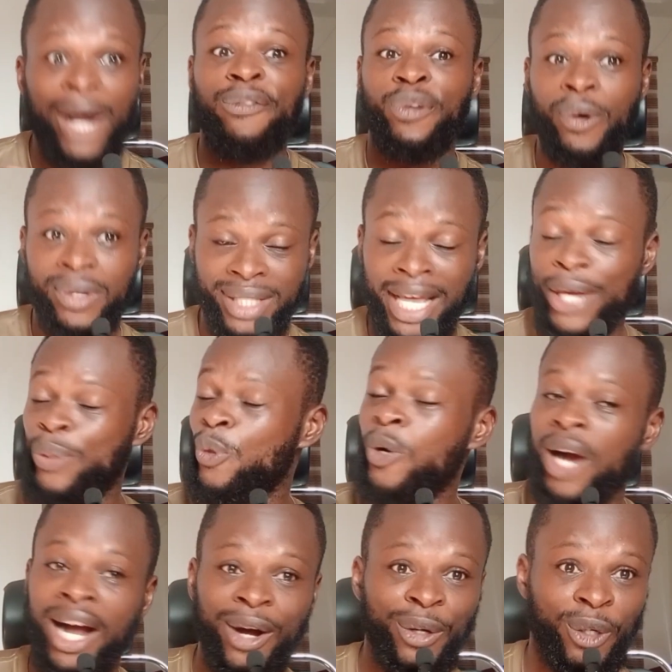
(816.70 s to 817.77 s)
Of course, I
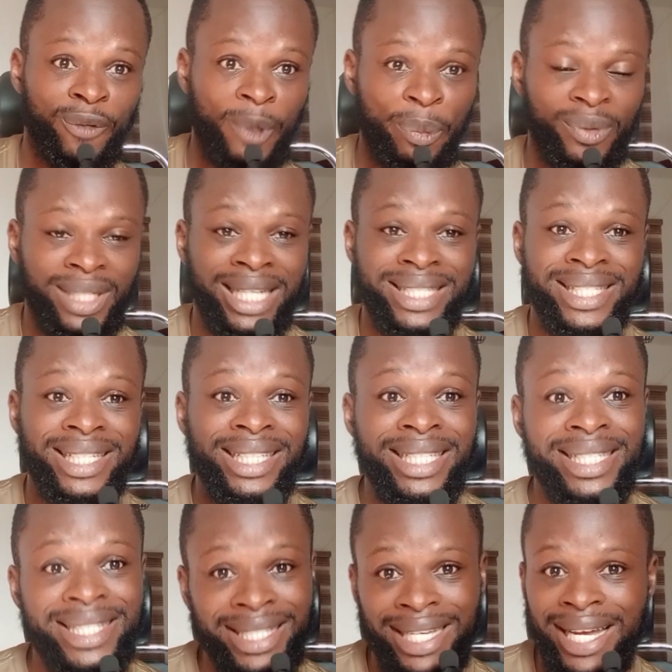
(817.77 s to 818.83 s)
know a whole lot of people that
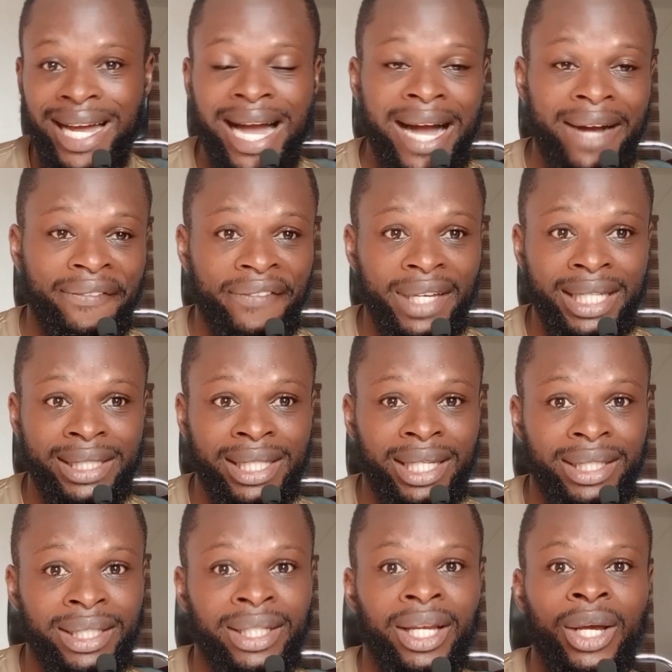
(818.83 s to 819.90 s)
it
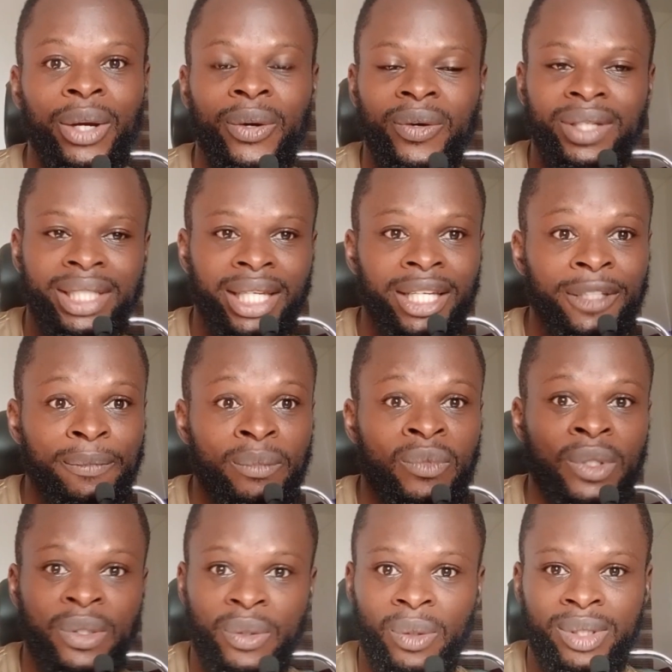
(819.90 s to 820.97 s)
affected. Okay,
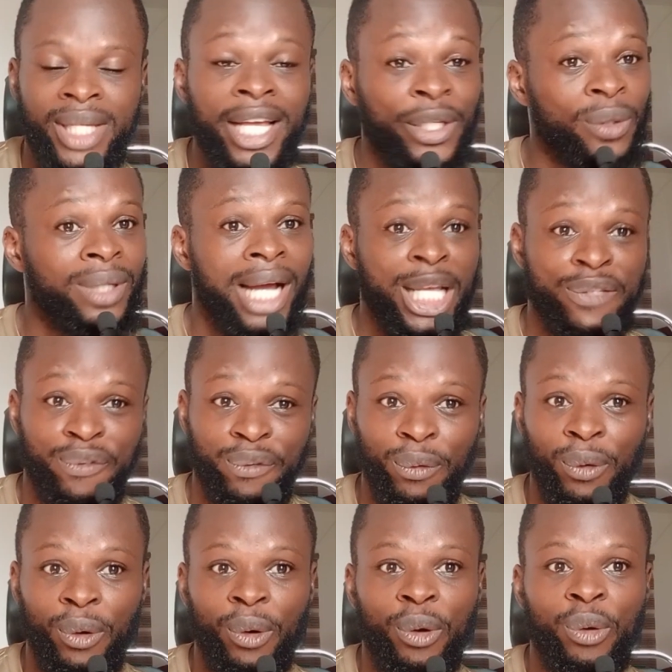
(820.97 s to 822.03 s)
so thank you guys
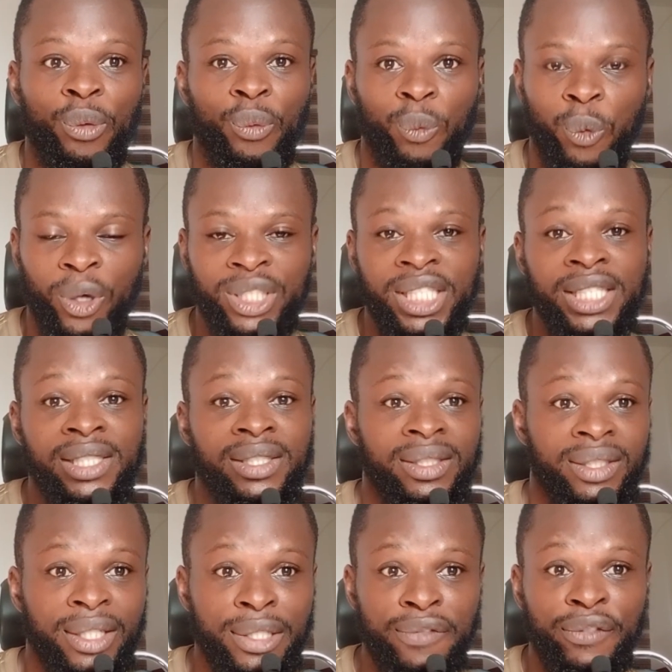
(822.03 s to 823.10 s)
for
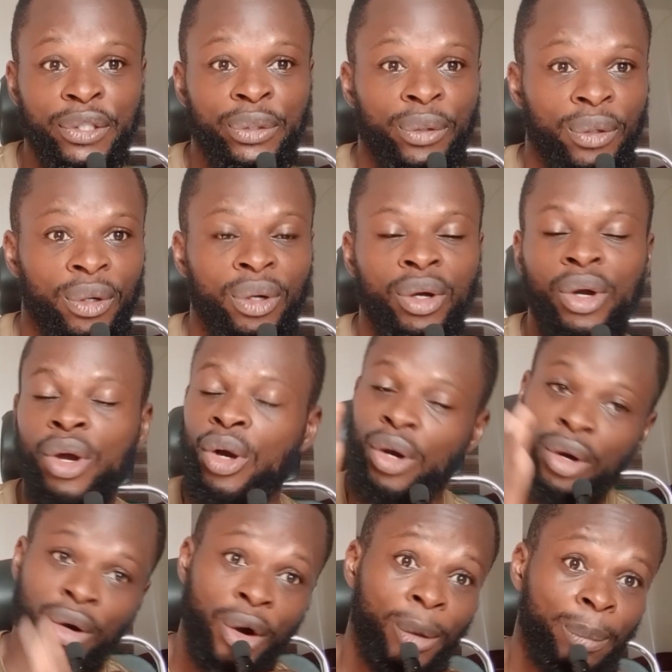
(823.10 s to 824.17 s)
watching this video
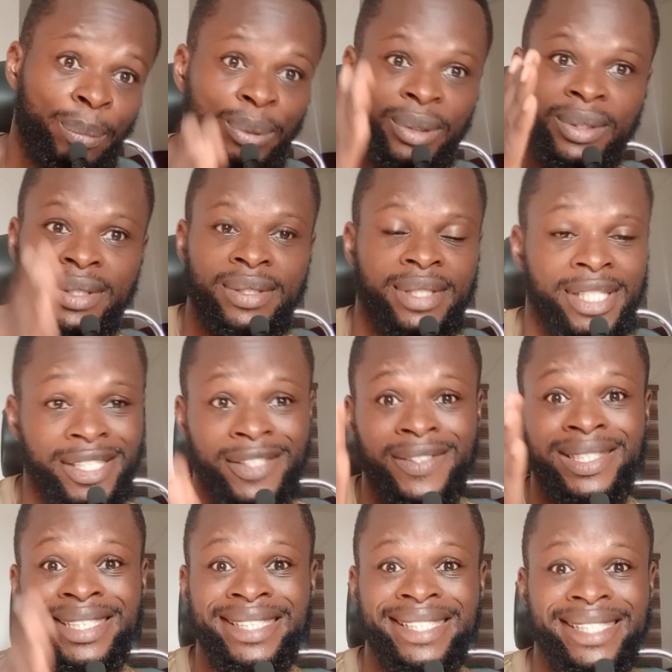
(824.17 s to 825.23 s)
up
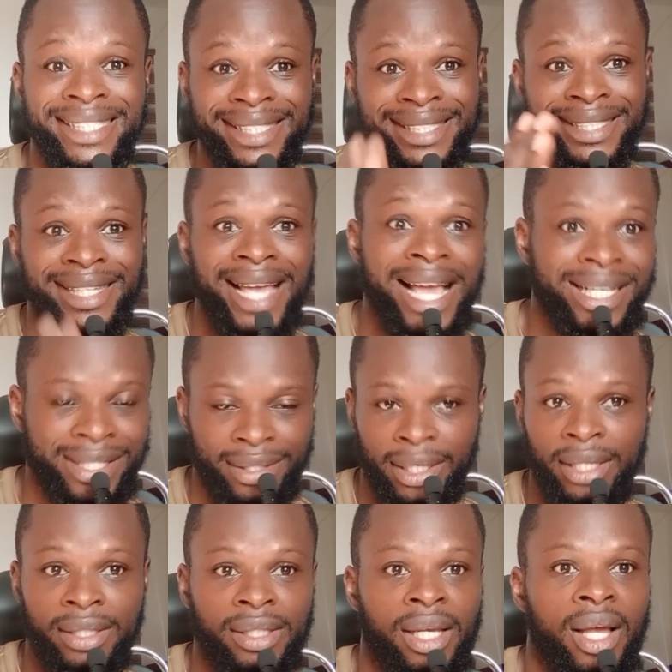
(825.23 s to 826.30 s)
till this
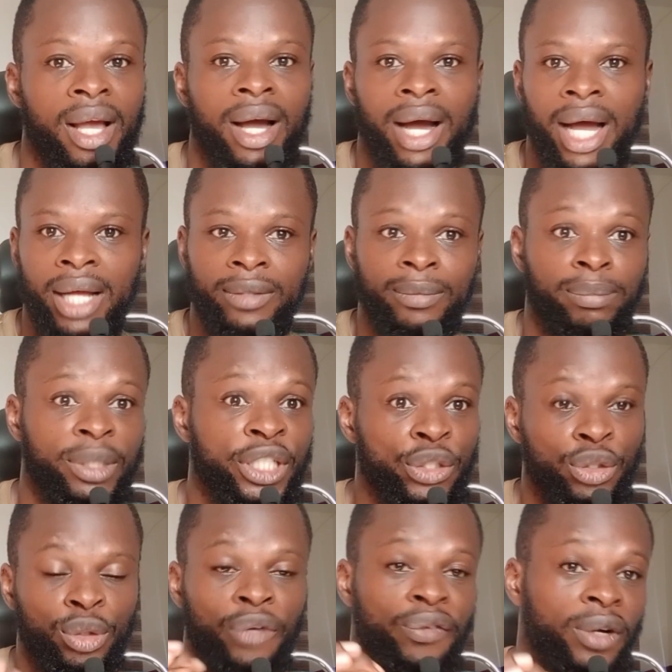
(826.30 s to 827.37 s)
extent, and
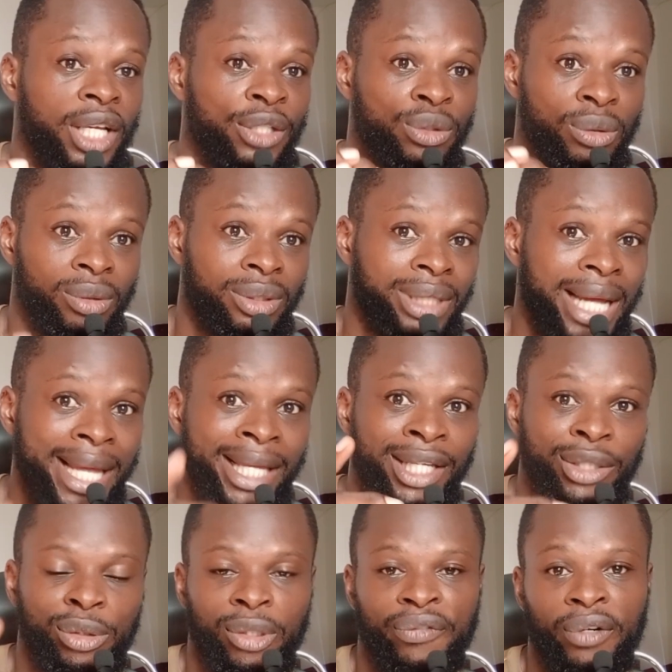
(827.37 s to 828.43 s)
please do not forget to
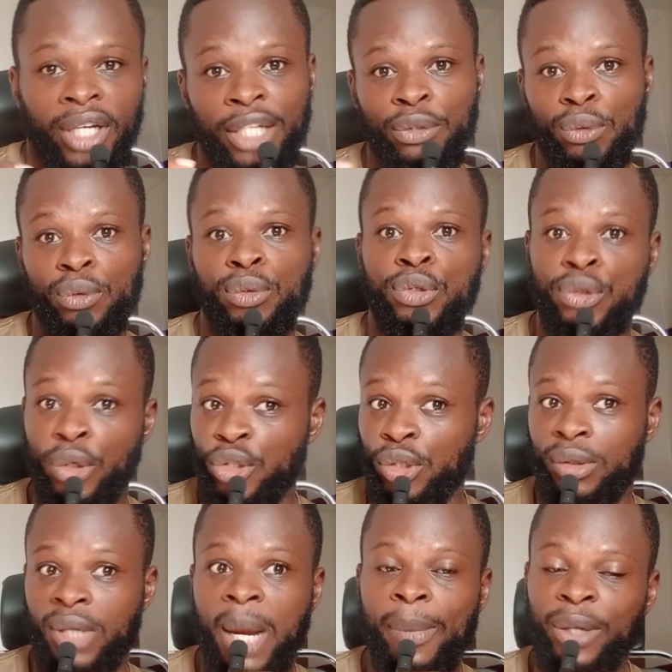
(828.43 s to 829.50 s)
like, do not forget to
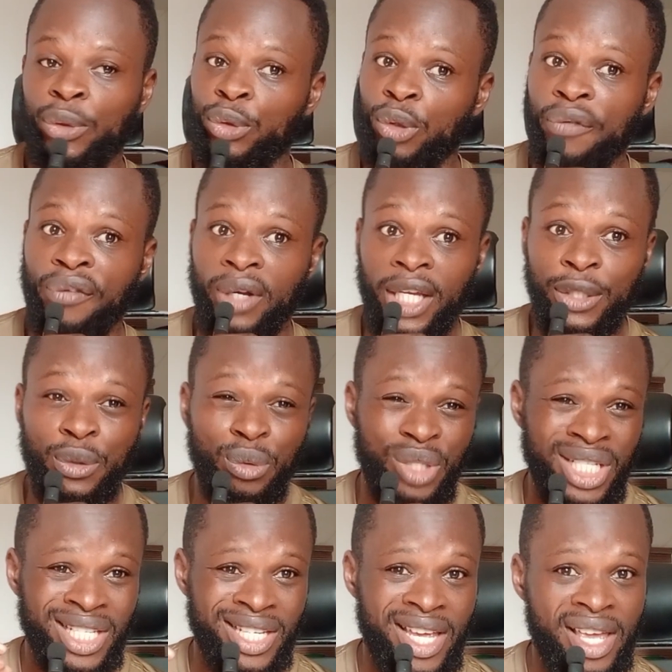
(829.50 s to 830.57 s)
subscribe, and do not forget to
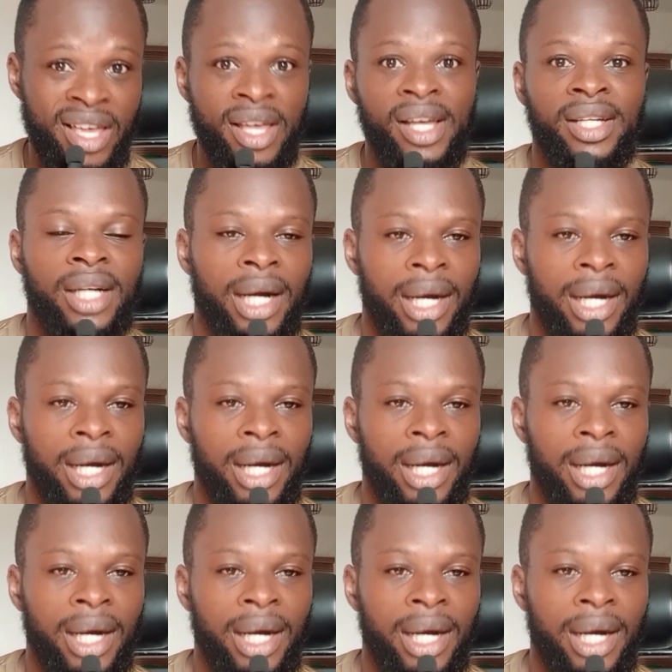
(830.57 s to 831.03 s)
share